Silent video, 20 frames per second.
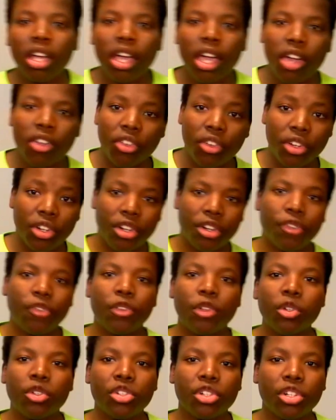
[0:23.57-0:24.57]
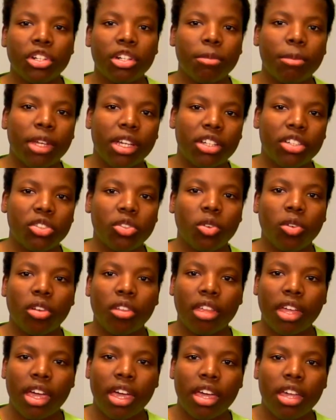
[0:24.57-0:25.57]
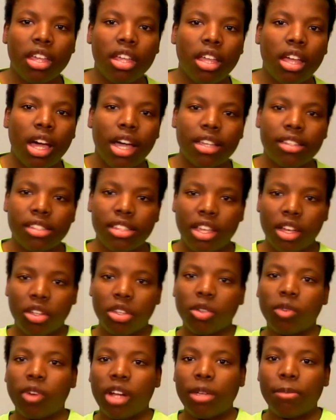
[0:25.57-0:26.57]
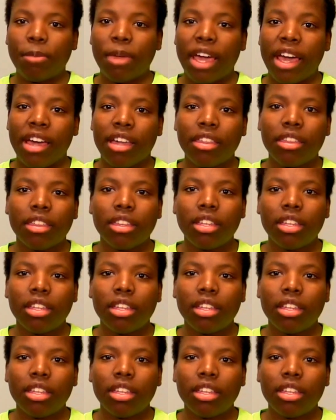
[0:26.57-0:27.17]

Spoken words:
in the near future to make sure that I stay on the right path.